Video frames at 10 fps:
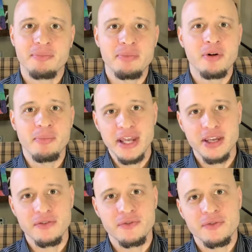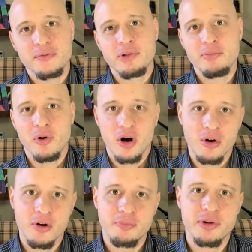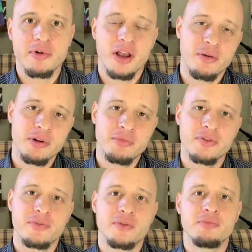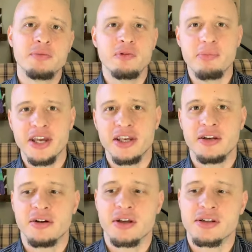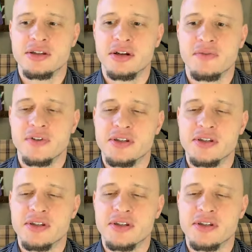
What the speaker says: People making food, people home, people helping with food, people baking, all that stuff.